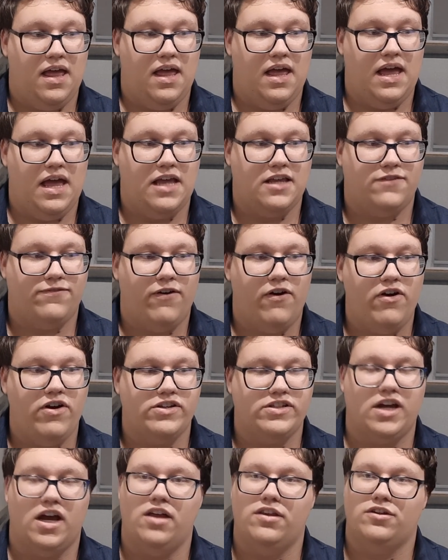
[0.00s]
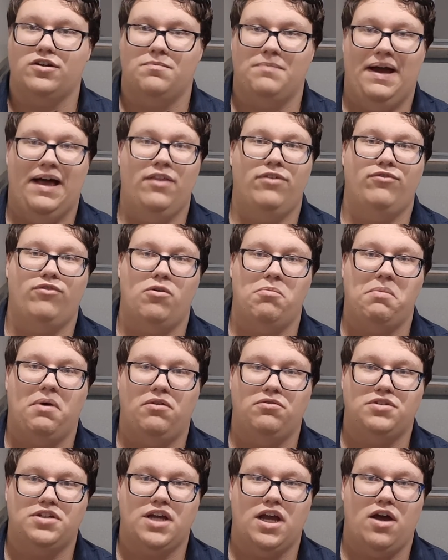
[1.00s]
As far as other mouthful
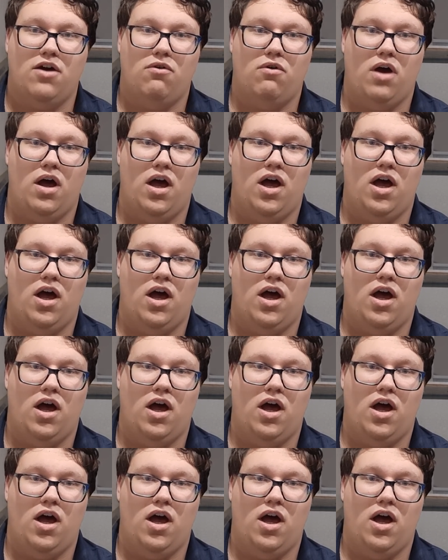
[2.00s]
modes go,